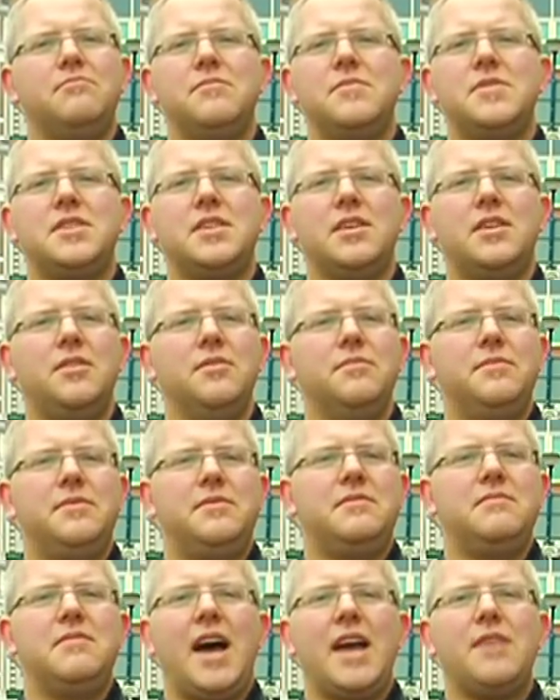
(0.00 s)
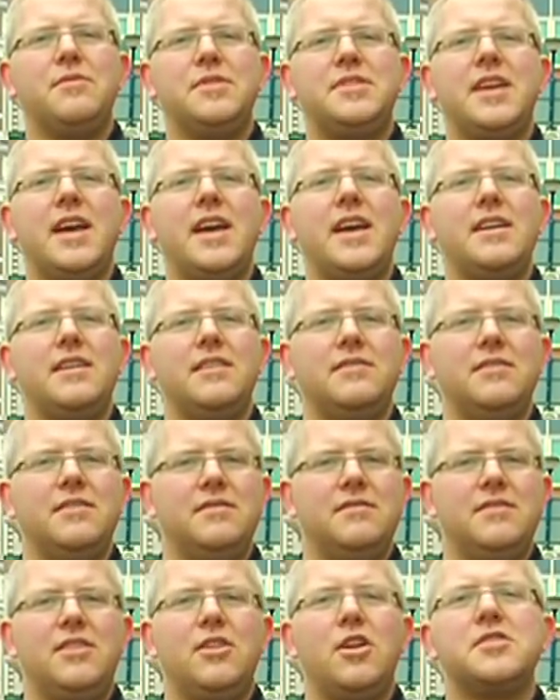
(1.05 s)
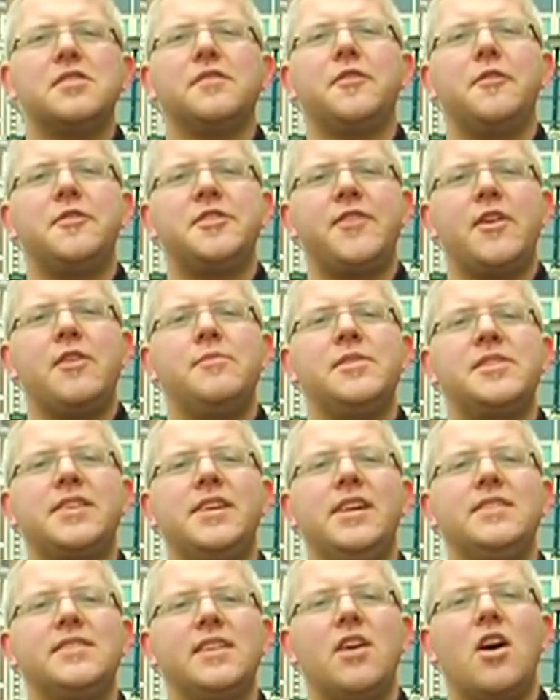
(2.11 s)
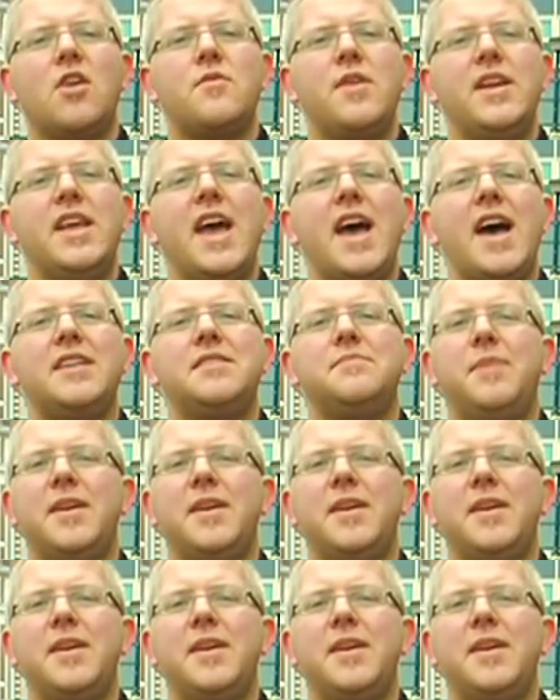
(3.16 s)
So I would say lots of transferable skills that I already had,